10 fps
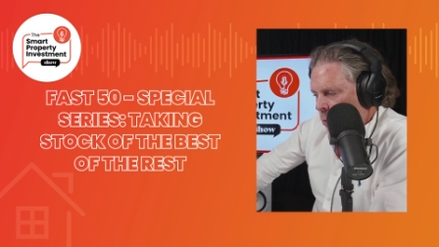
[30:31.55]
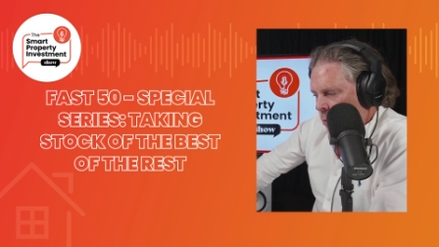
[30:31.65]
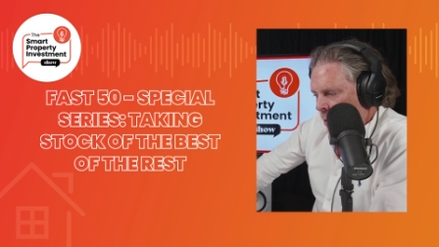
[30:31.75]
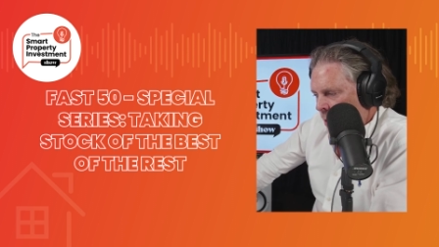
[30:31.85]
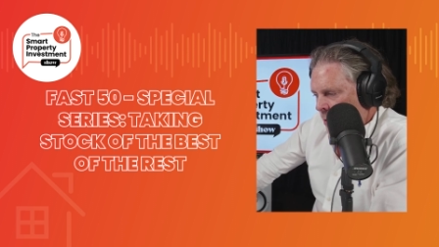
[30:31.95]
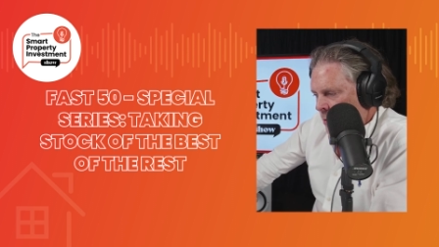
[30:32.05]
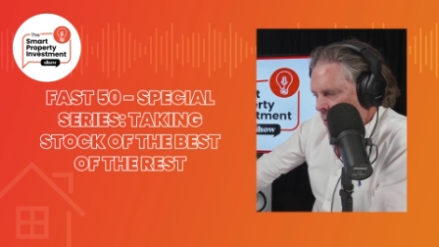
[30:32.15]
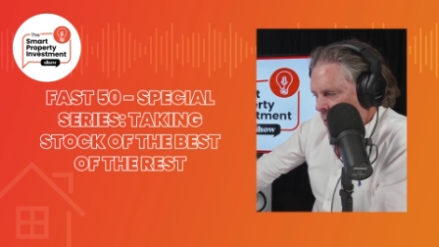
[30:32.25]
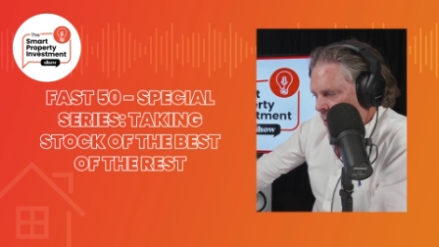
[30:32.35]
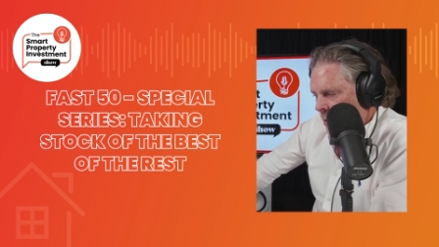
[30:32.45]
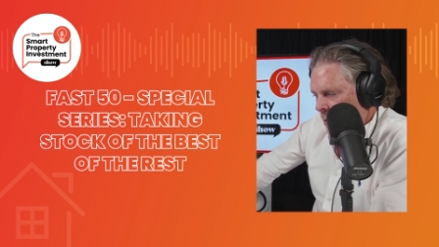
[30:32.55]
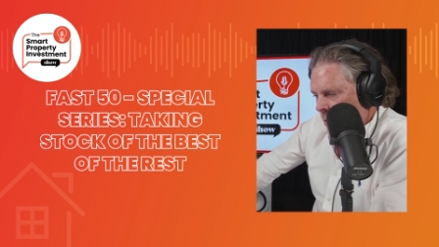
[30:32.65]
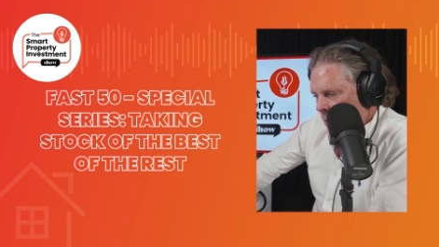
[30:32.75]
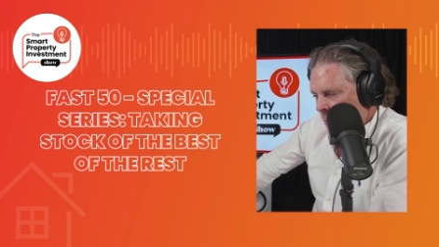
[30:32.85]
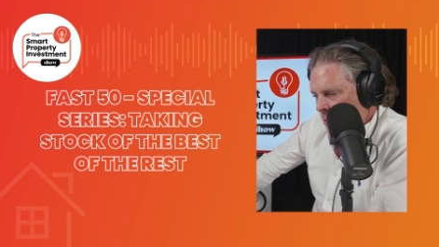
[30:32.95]
Warner. Let's uh,
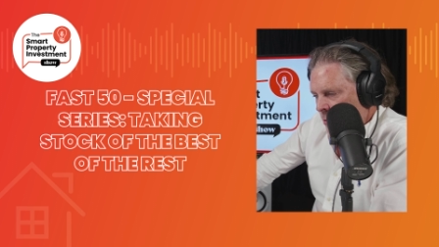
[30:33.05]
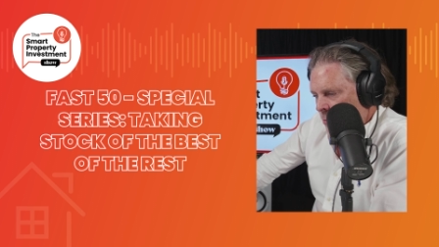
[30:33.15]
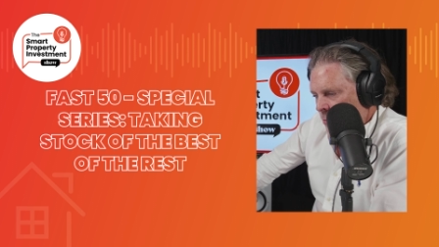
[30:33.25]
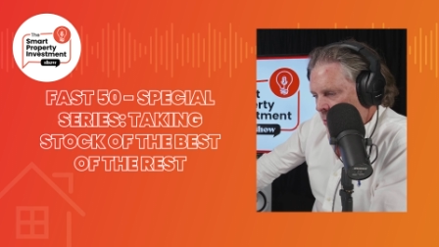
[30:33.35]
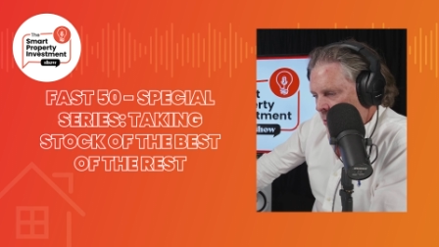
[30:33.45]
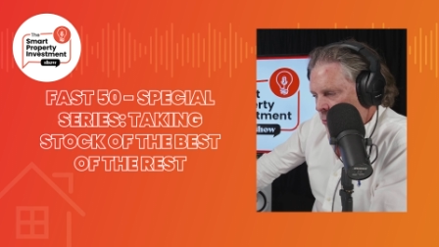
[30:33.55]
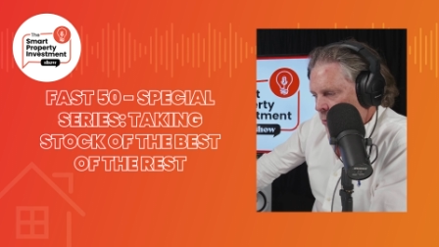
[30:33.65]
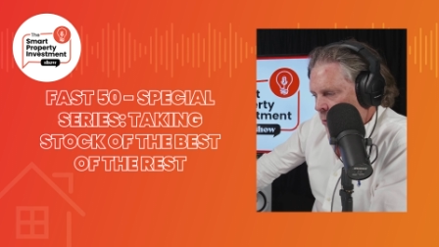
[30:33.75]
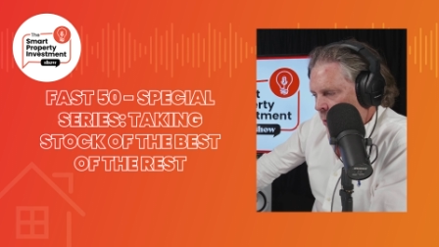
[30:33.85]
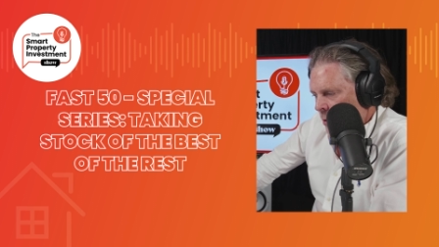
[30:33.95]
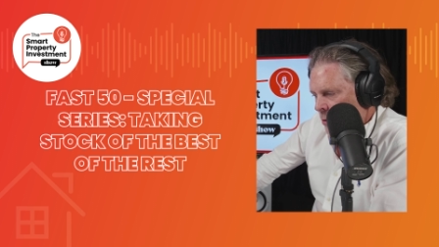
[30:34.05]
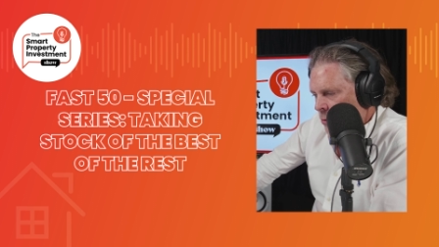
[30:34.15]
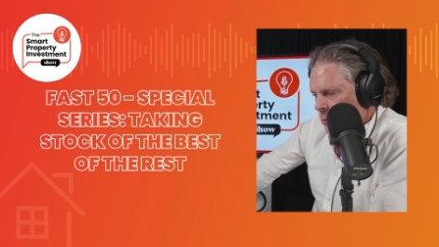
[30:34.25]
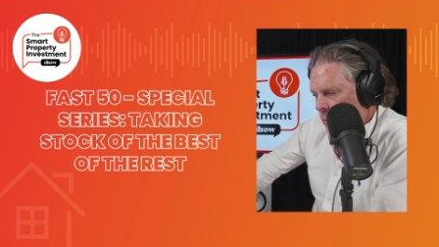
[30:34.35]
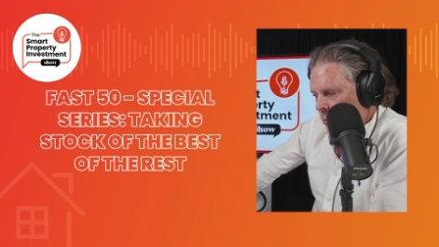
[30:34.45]
let me just do. A, I'll do a quick
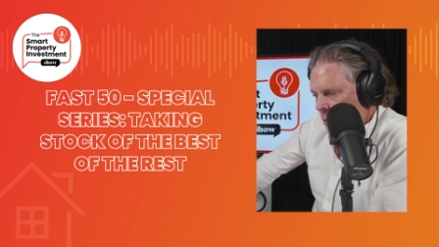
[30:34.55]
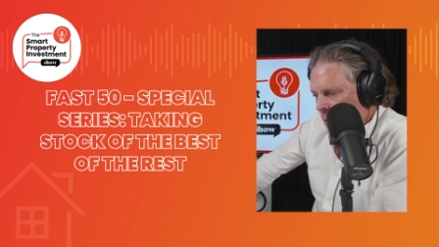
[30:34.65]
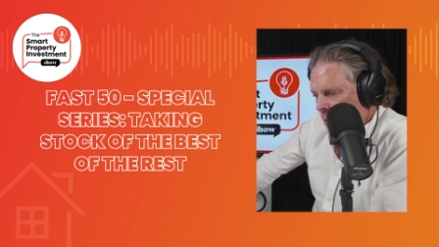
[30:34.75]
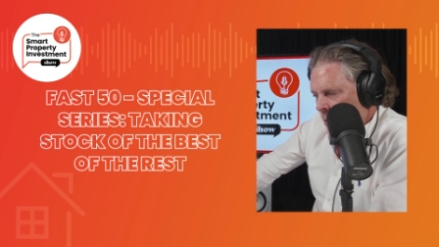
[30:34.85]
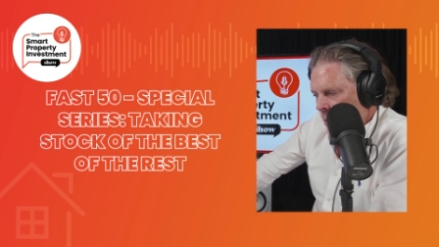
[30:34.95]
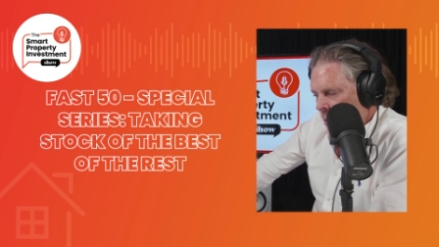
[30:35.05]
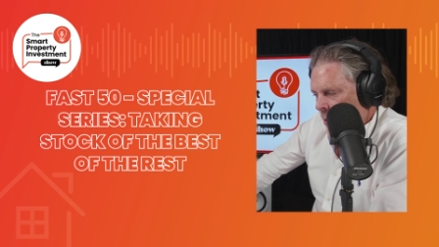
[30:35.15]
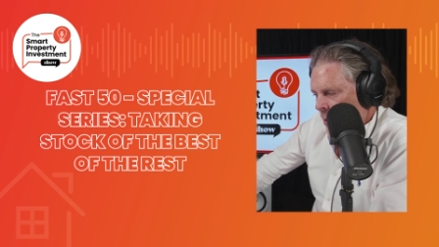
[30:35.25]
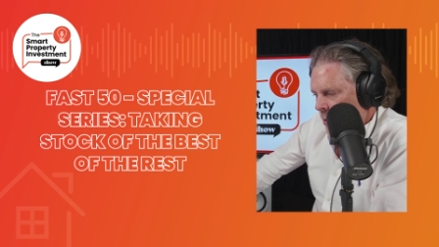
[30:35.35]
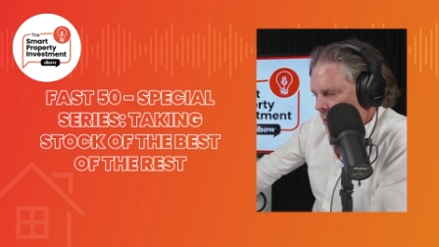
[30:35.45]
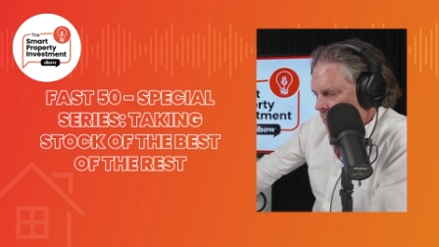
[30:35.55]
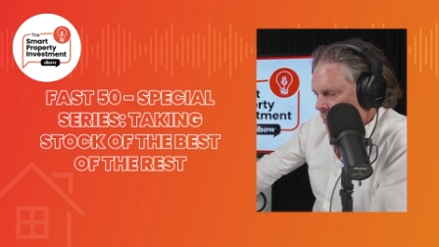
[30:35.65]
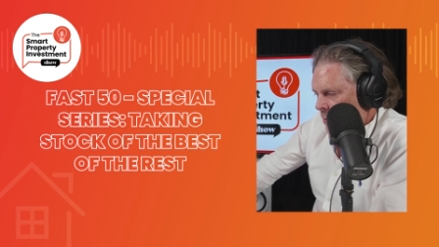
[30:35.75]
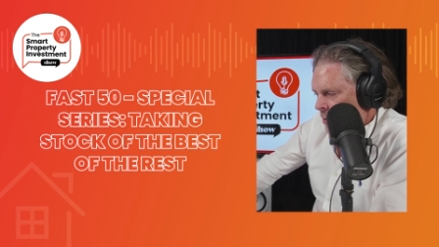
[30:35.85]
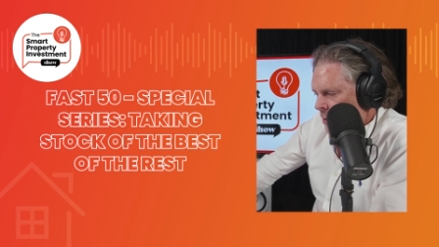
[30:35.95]
sort and
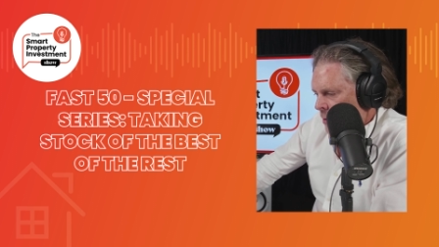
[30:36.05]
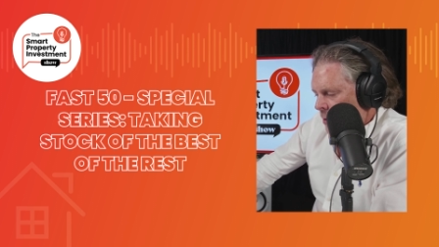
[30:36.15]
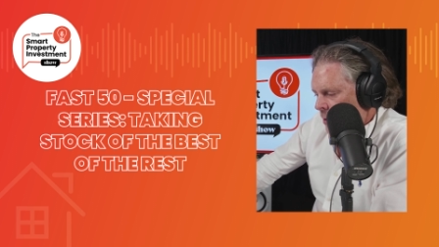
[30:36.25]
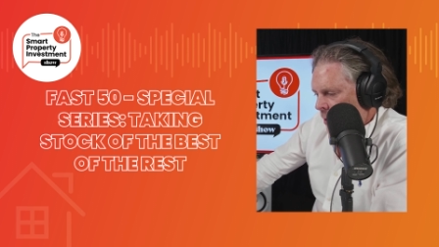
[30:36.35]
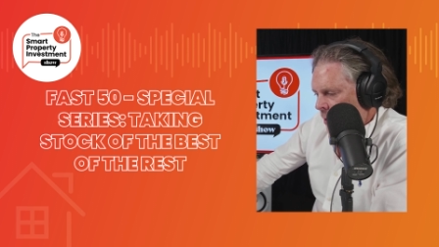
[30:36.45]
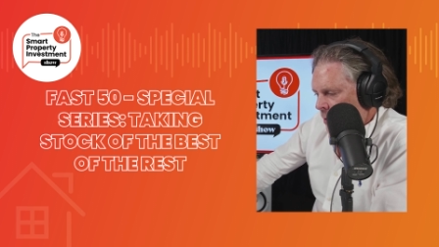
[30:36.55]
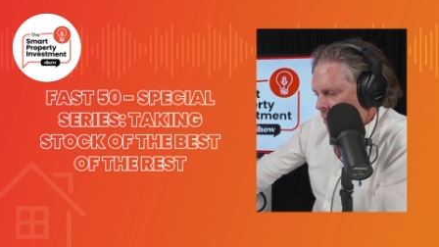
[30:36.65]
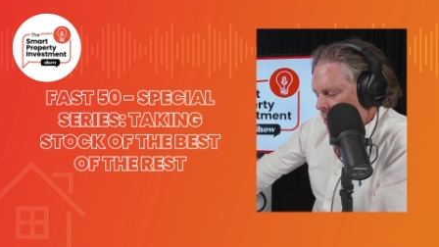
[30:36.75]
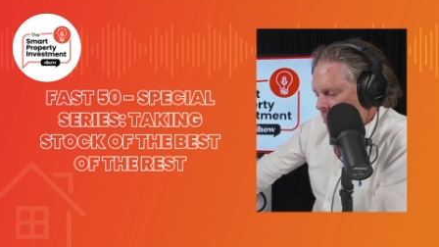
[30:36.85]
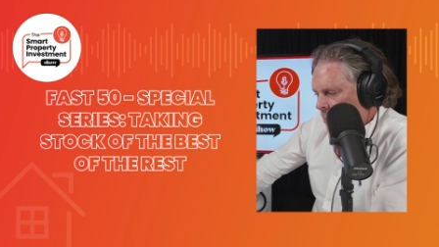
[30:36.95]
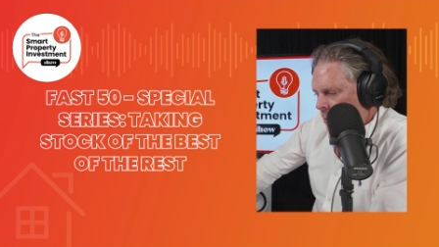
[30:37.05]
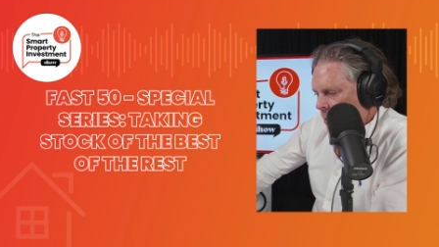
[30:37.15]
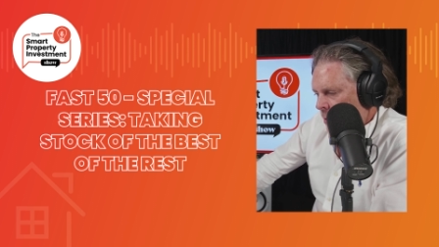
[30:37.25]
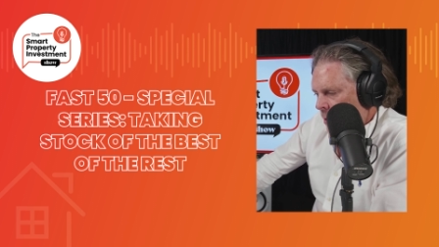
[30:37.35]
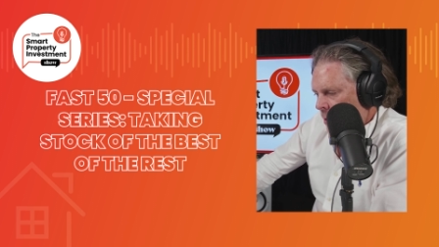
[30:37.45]
I'll see
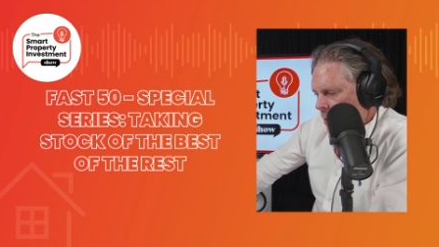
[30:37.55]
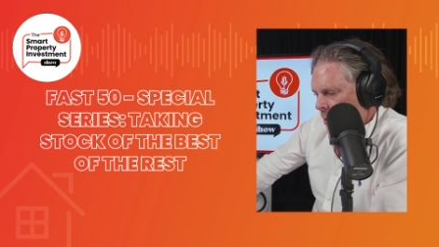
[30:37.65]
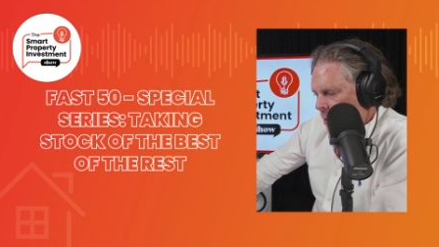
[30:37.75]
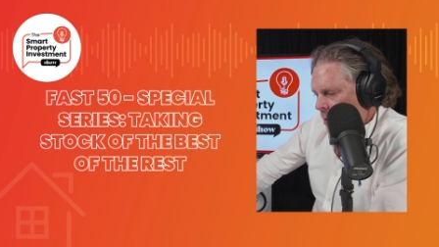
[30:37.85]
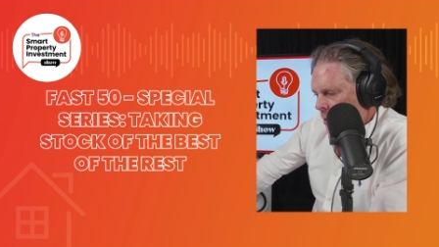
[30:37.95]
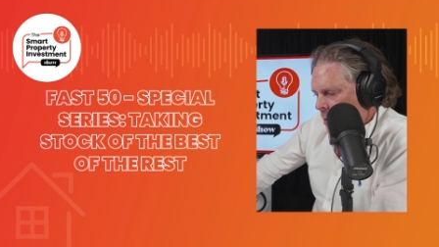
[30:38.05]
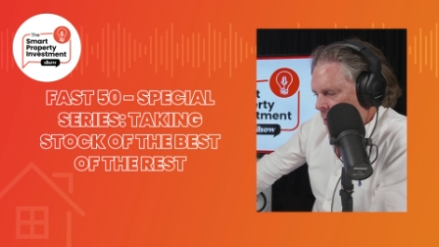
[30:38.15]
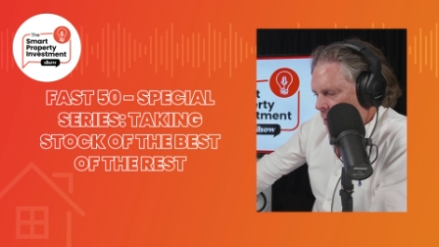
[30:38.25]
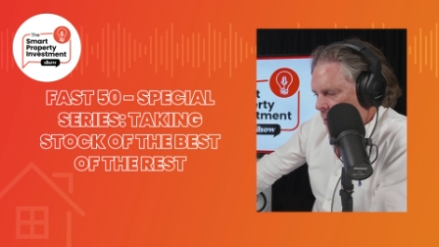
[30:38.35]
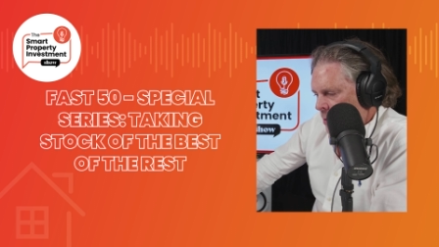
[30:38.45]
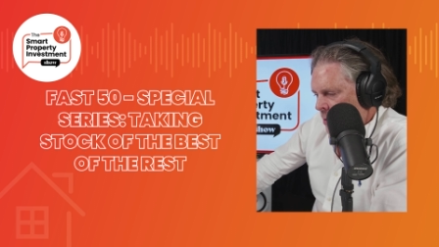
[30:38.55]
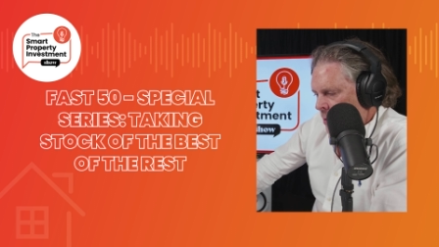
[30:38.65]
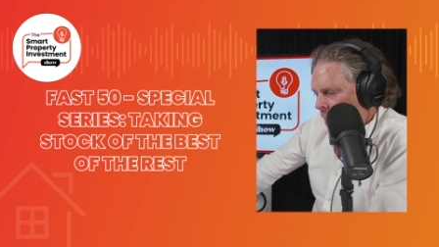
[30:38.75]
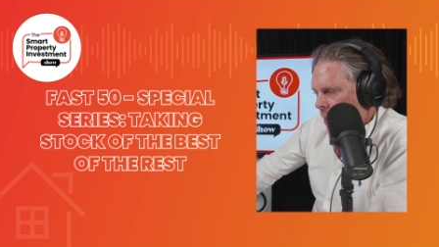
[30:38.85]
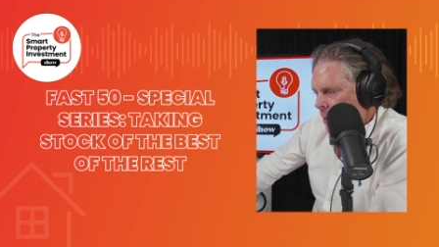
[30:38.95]
what the uh,
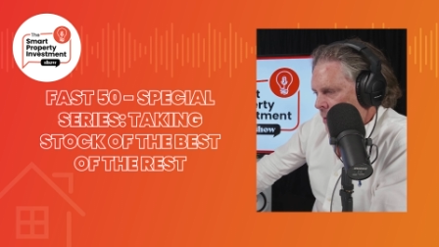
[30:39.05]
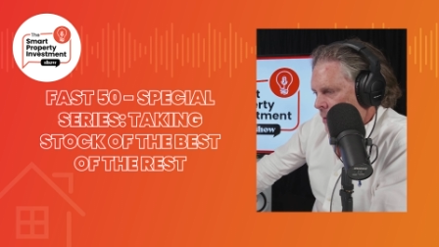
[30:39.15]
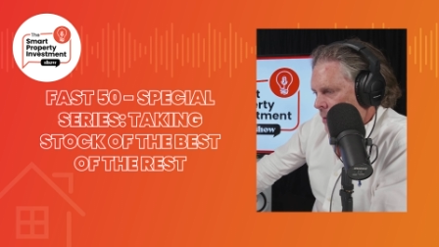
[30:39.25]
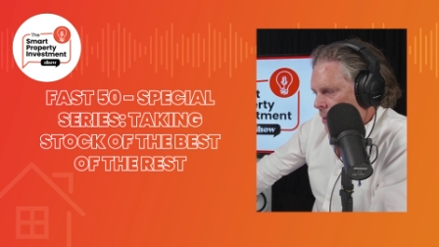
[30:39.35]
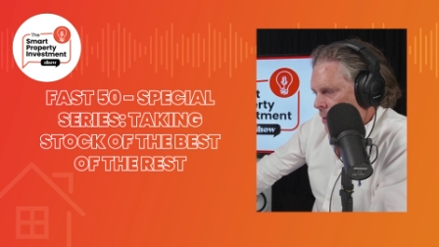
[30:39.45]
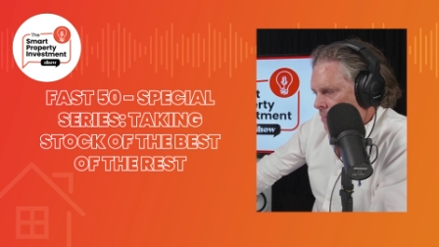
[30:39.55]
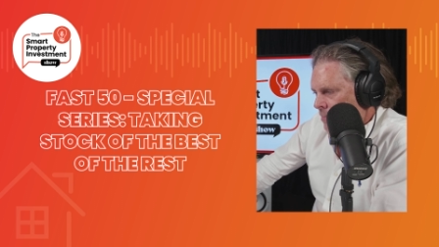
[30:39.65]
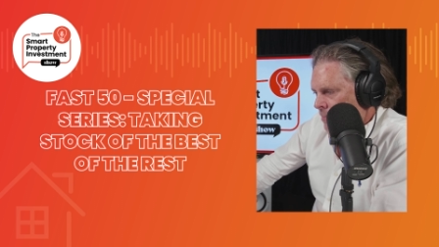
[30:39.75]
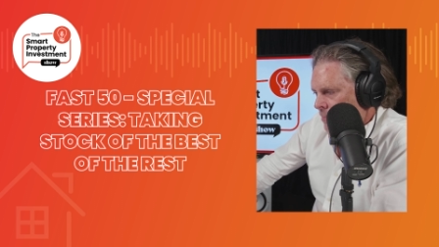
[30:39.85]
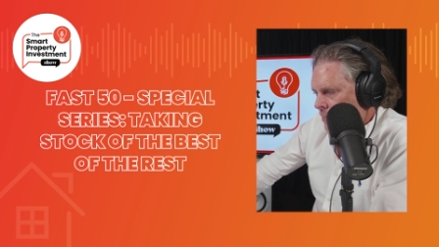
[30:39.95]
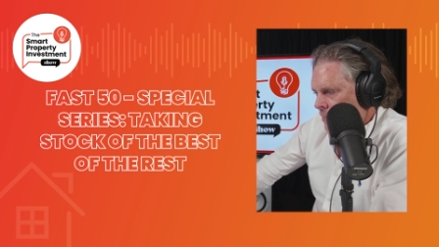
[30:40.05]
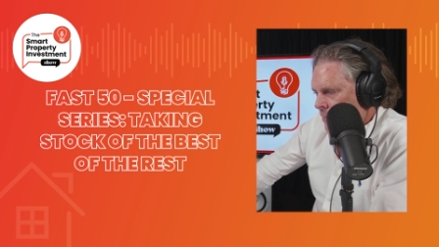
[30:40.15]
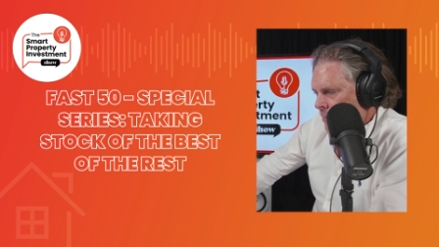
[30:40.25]
state um,